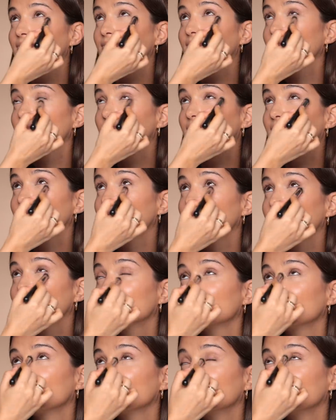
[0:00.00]
So
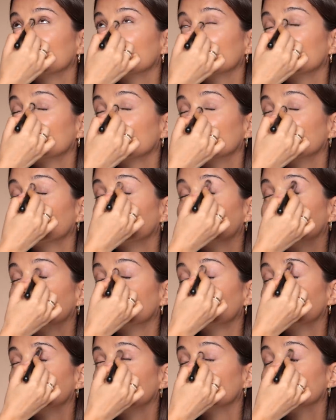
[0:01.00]
now I
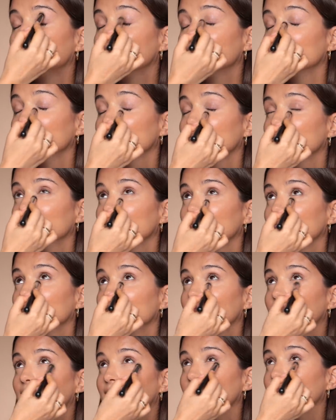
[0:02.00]
always do this step,
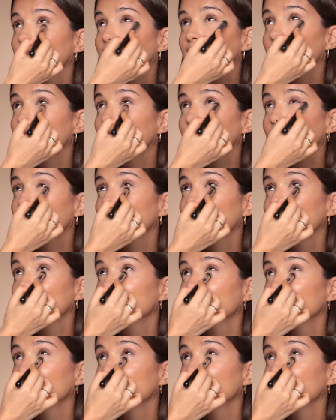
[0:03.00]
you guys know.